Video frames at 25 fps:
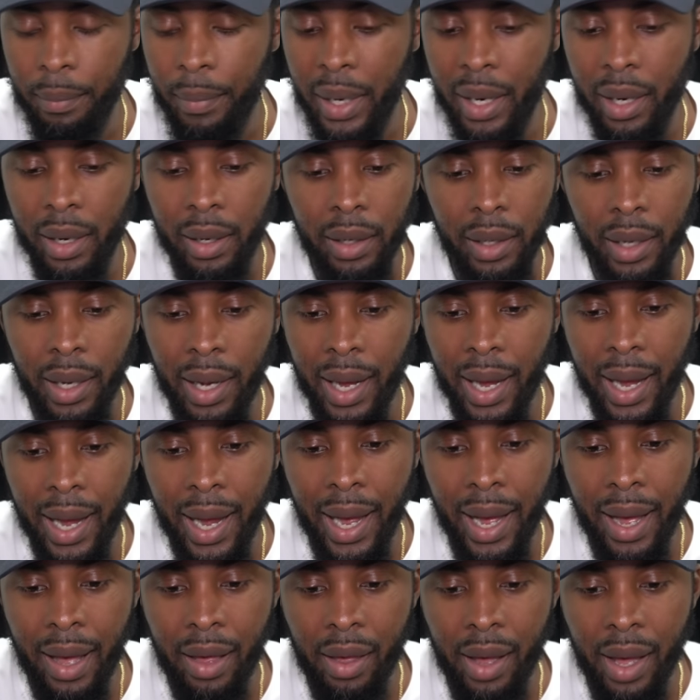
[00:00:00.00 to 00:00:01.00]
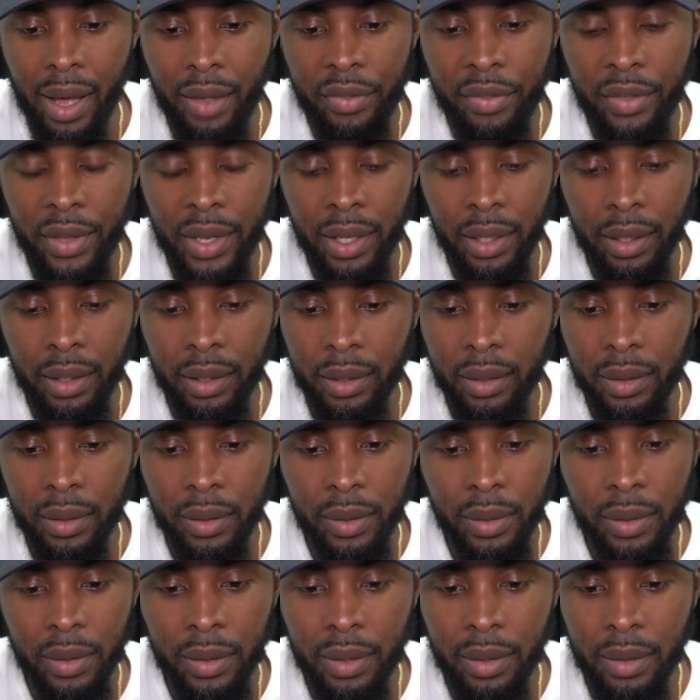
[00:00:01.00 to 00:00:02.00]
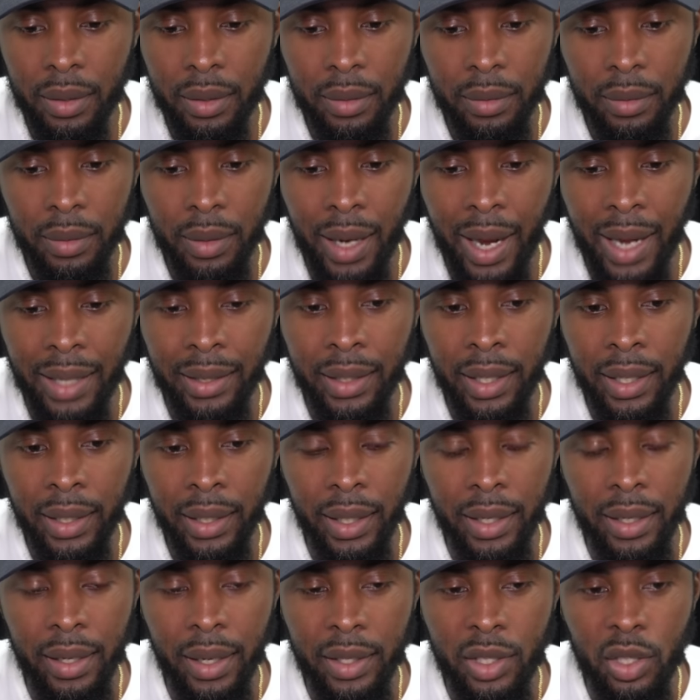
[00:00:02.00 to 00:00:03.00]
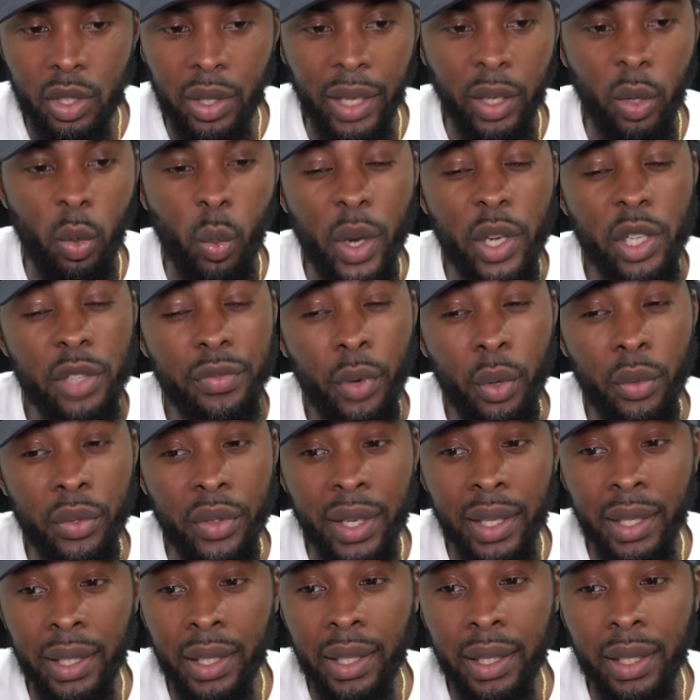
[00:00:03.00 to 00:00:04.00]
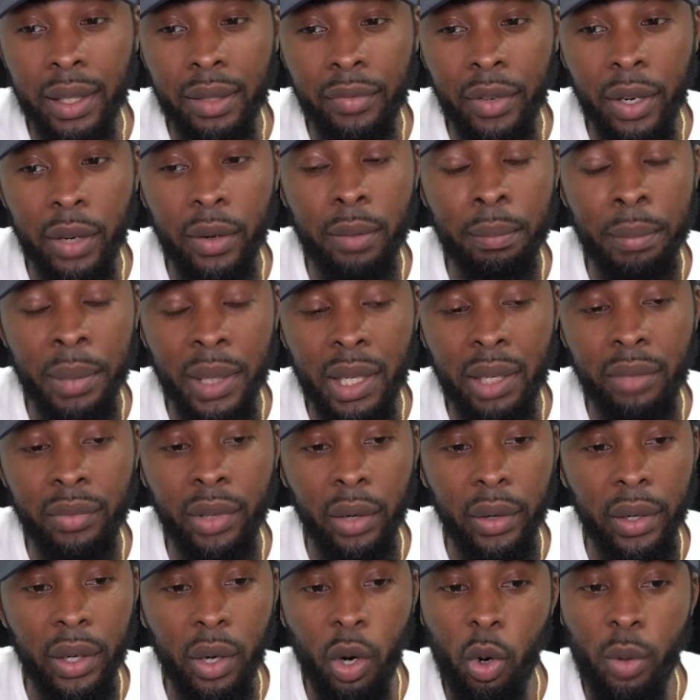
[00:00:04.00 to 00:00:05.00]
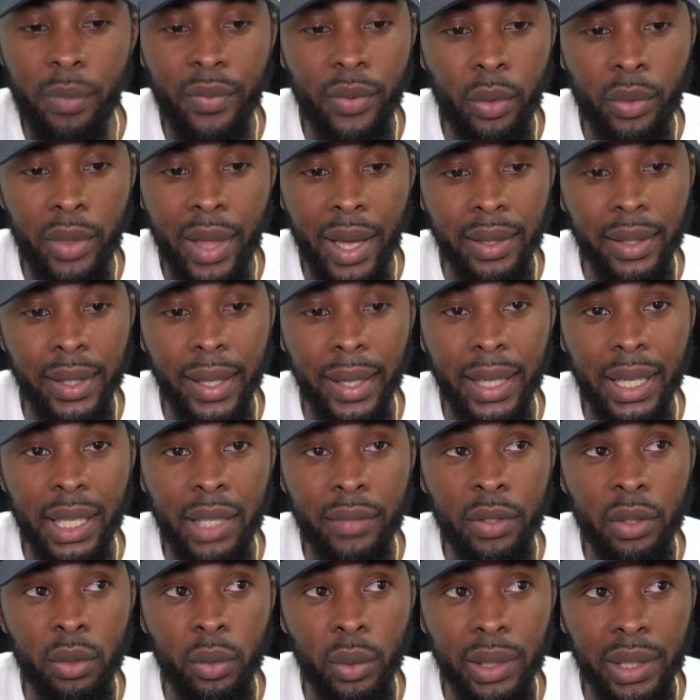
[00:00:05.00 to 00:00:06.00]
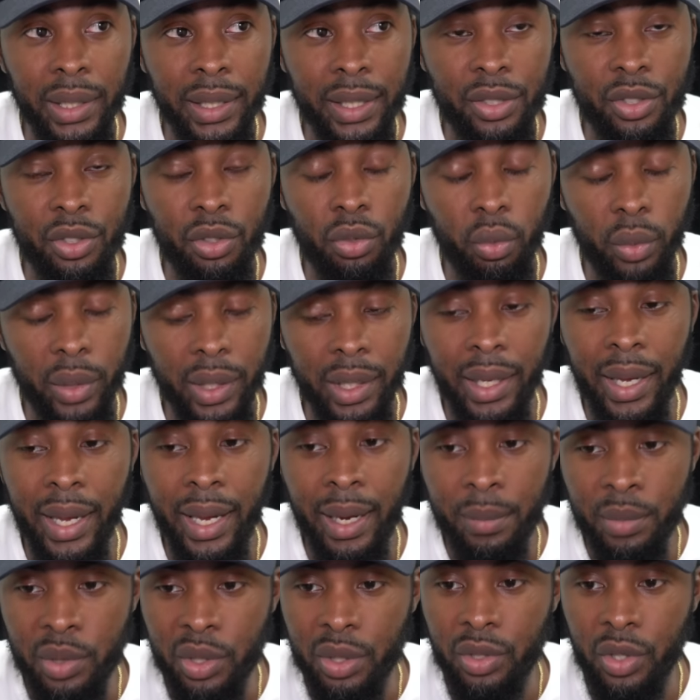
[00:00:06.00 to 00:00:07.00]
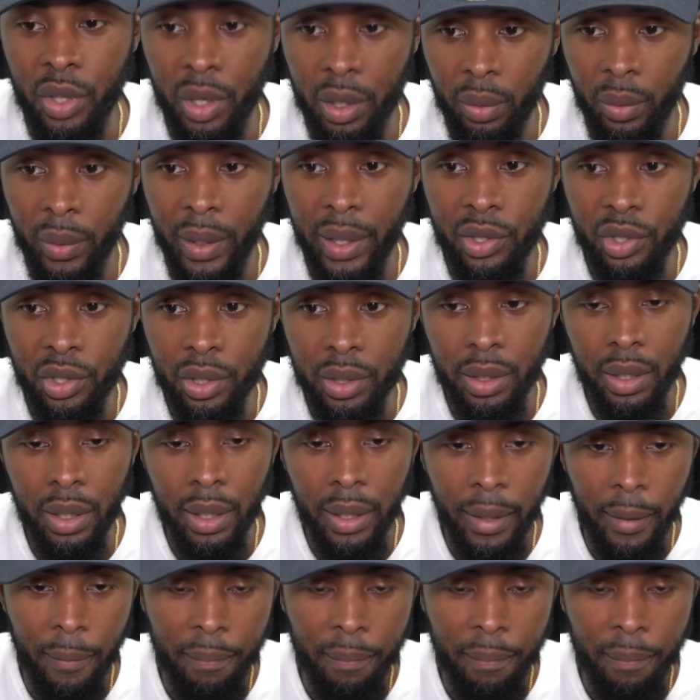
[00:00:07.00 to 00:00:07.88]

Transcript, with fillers: I, I think I think it's like wishful thinking and very being very hopeful that they even release three games this generation.